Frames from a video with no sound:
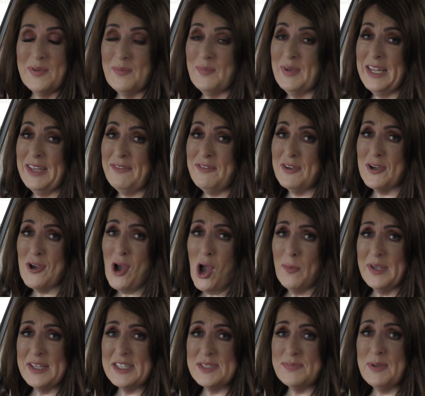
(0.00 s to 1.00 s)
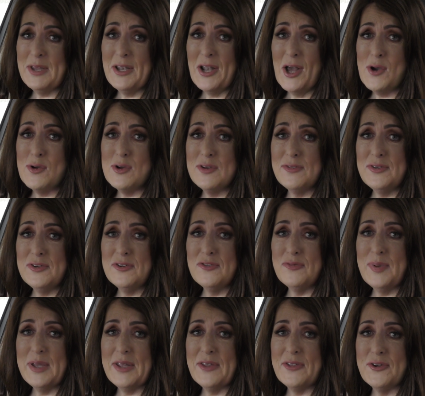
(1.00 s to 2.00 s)
Leave your comments below if
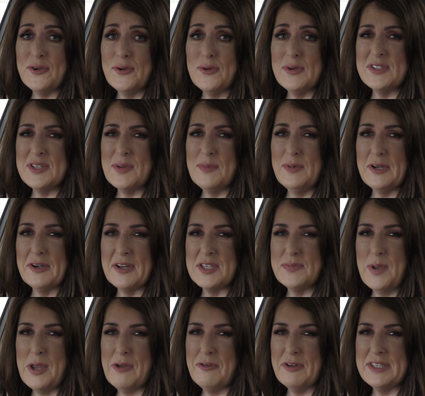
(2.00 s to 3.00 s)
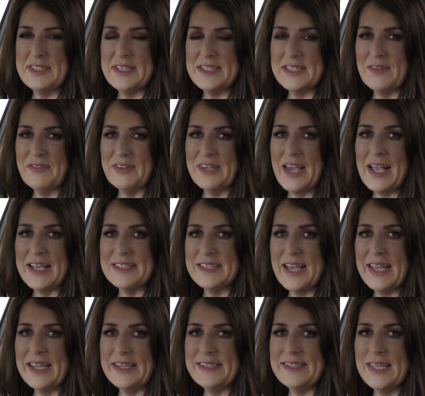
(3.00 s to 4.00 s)
you've been through similar experiences, having
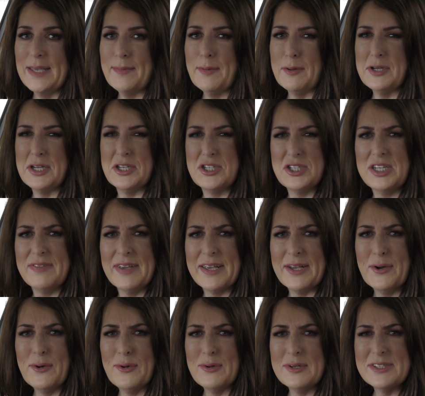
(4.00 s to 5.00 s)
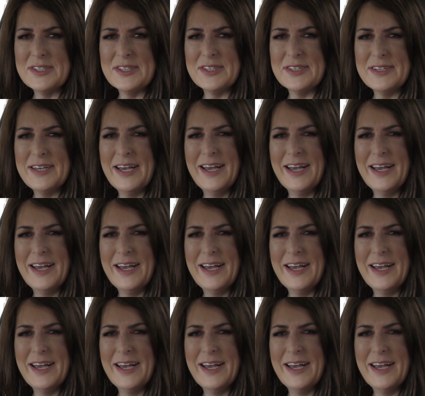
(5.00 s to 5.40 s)
anxiety about achieving goals.